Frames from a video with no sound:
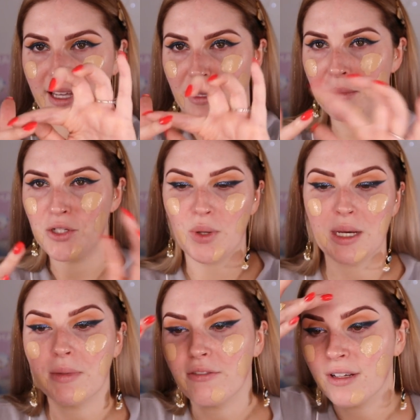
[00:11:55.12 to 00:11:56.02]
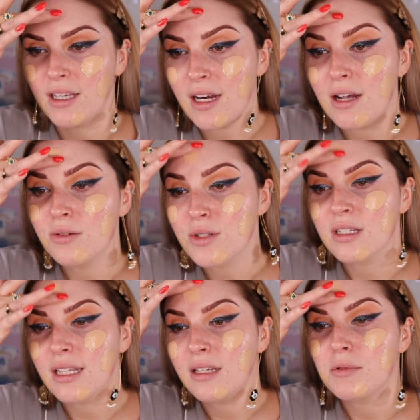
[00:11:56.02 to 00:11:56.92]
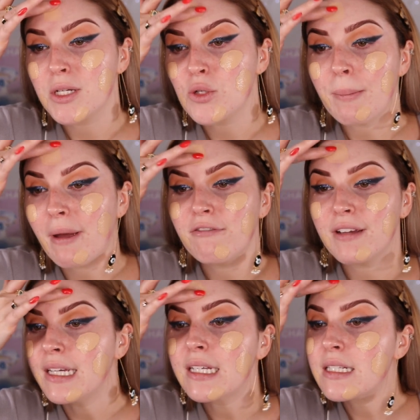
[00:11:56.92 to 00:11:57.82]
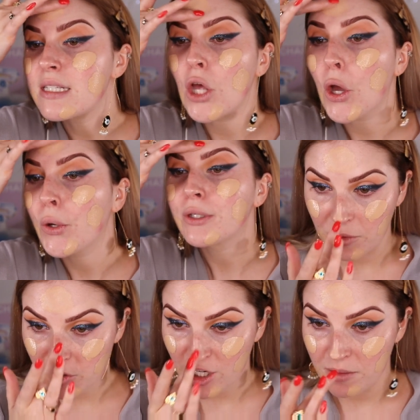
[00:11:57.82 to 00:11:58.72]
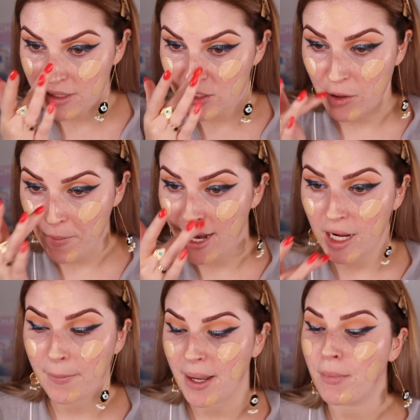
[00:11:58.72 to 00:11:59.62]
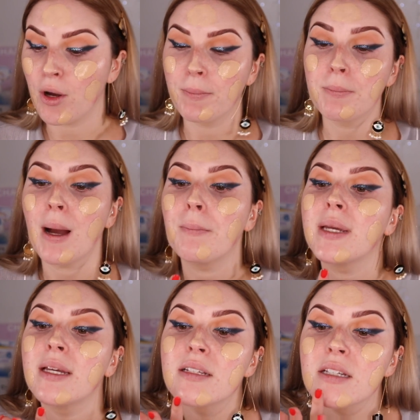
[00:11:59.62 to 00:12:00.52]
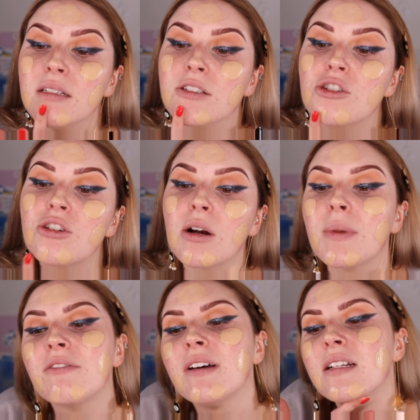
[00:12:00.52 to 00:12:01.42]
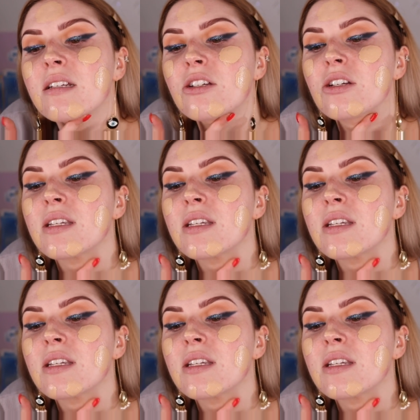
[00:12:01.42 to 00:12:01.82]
in between my fingernails and like in between my fingers. So I'm not trying to be dramatic by pumping it straight on my face. It's